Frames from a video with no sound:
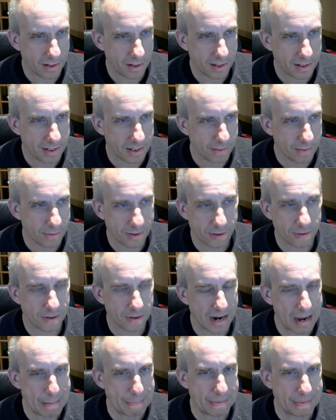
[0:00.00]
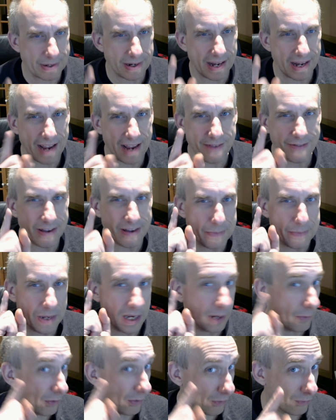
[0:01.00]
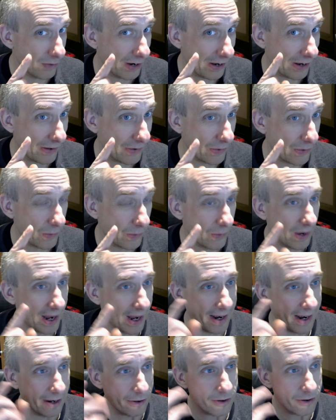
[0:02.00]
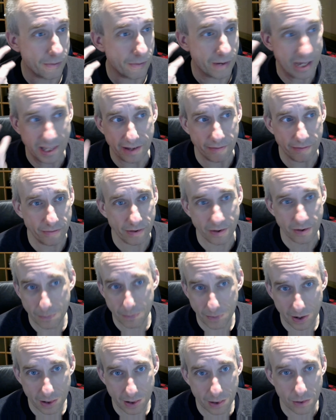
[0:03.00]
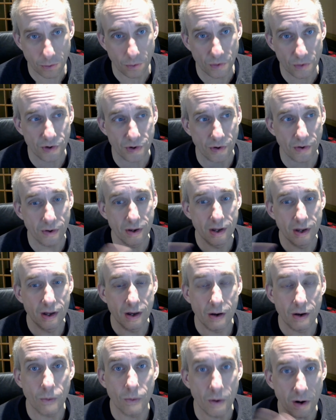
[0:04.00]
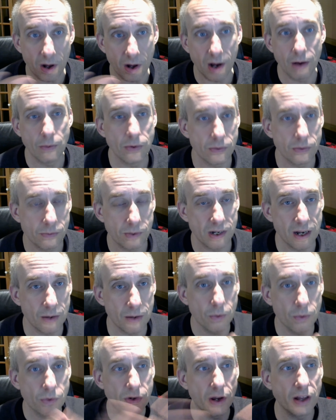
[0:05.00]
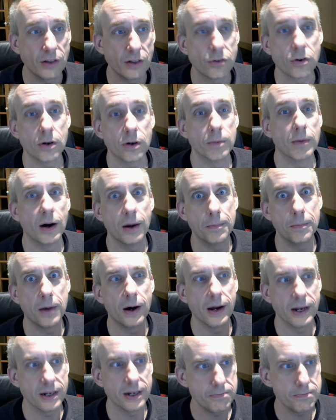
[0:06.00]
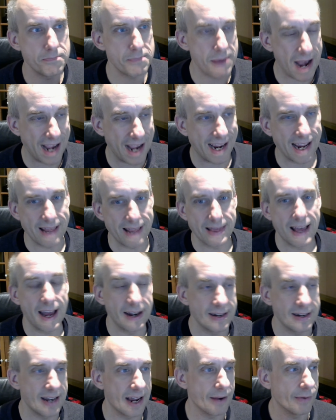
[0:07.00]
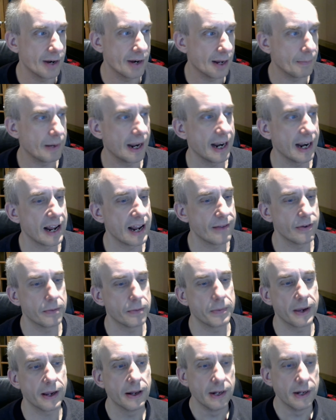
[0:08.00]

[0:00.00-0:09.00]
It was crap, but AVP was really cool, and so I want to give you my thoughts on what what was going through my mind back in that day when I played AVP,